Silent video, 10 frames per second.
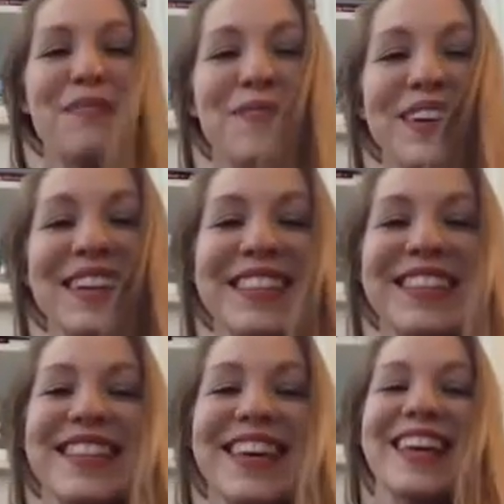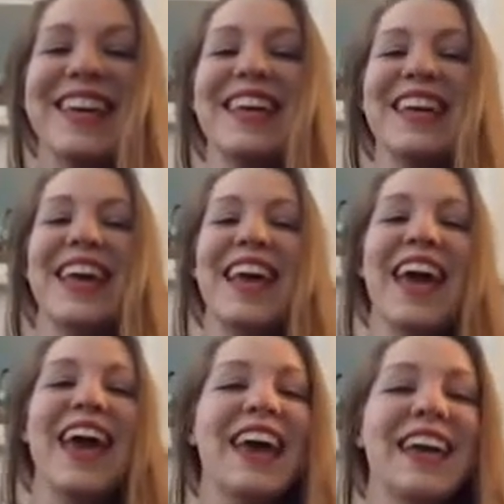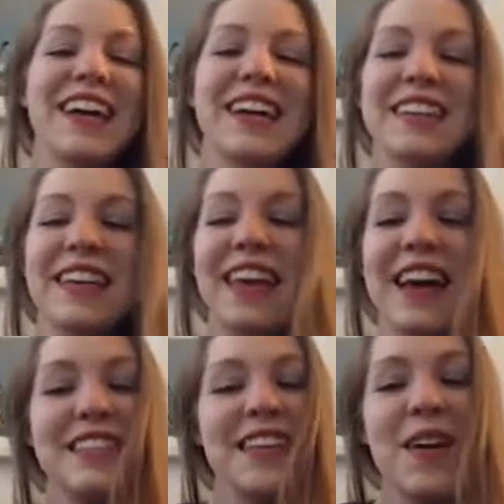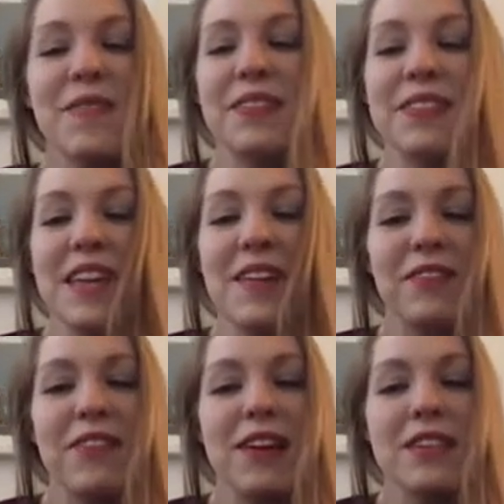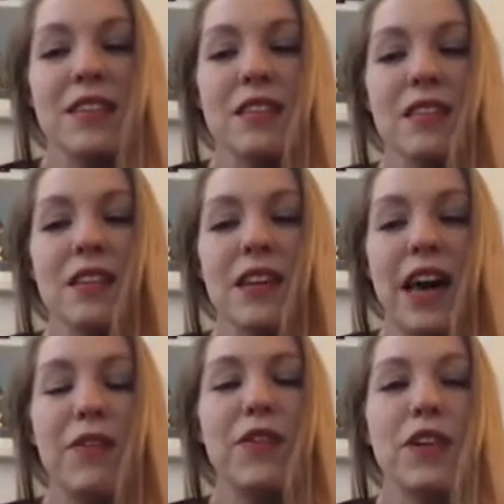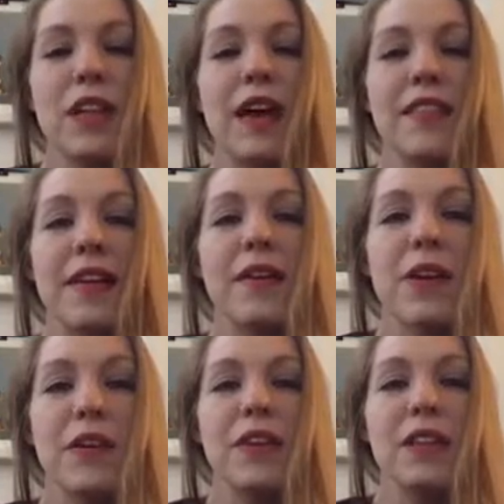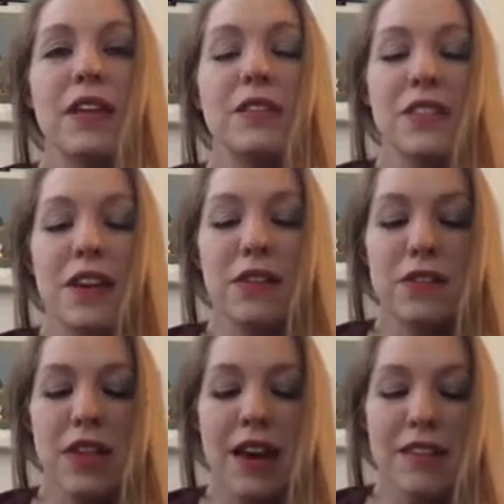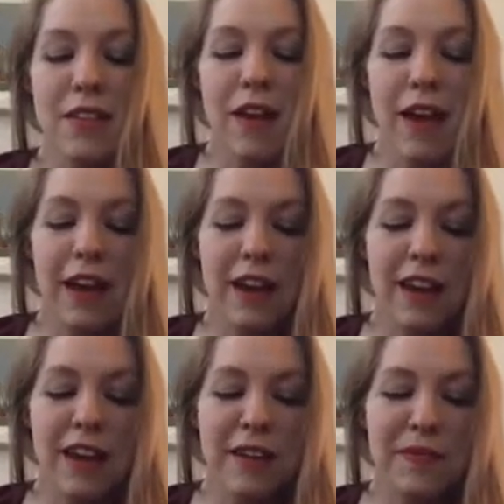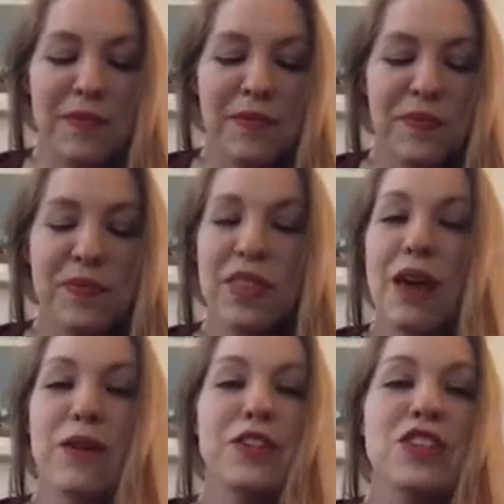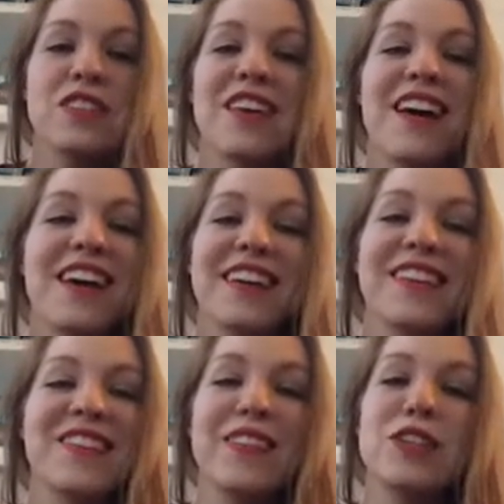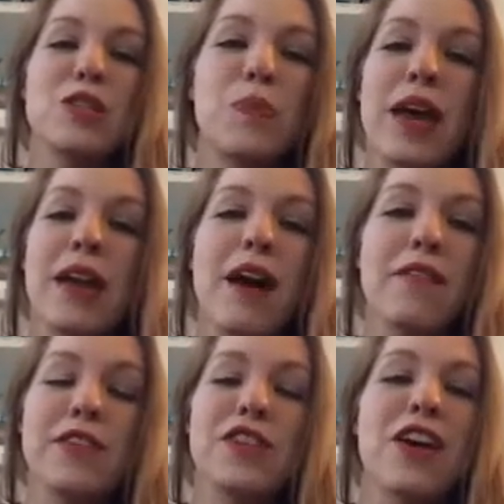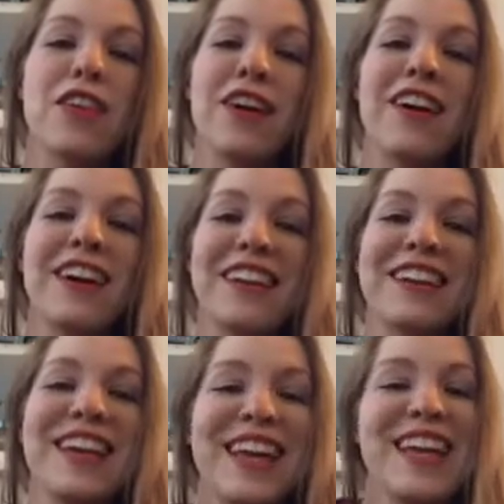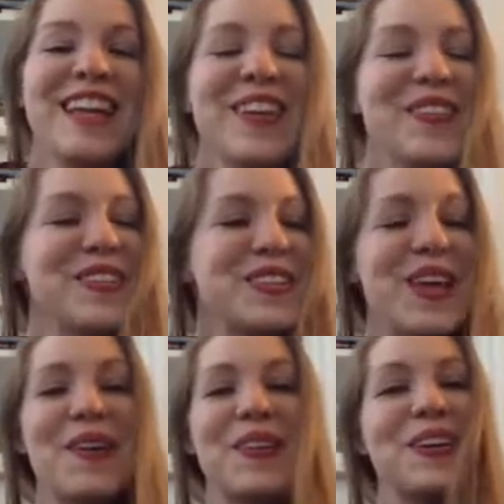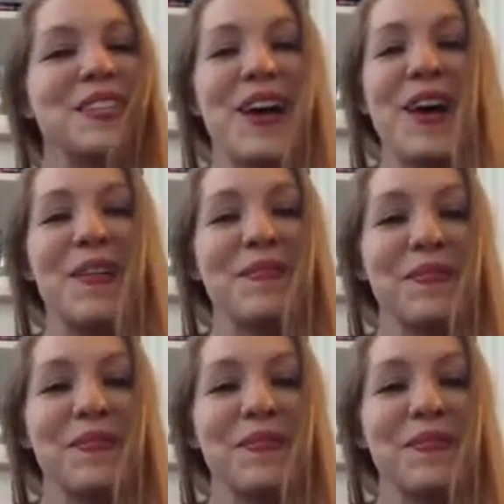minutes. And yeah, Sam and Russ, I really liked them. I really dug those guys a lot. They were just like, we're just playing off each other and we're just having a good time.